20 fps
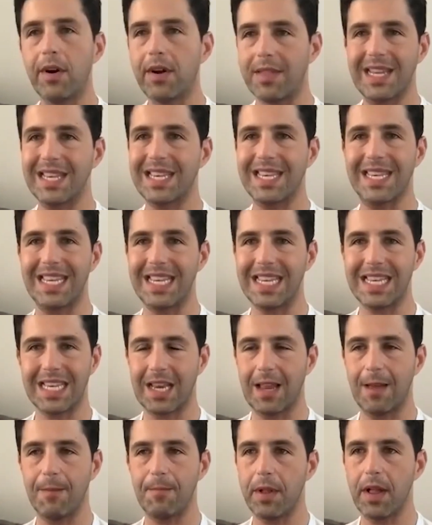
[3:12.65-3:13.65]
I booked this
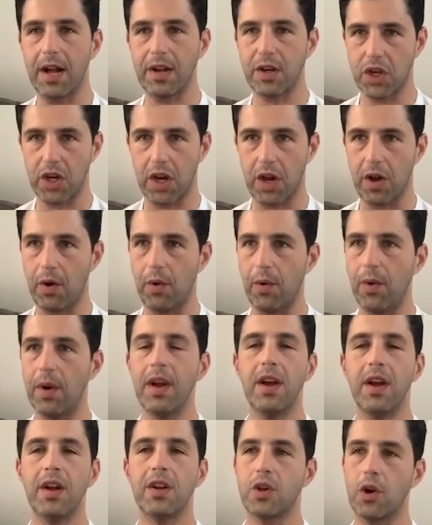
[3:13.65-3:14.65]
Disney Plus
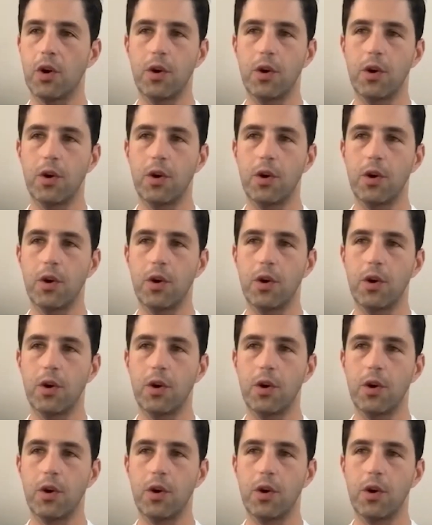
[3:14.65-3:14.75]
show,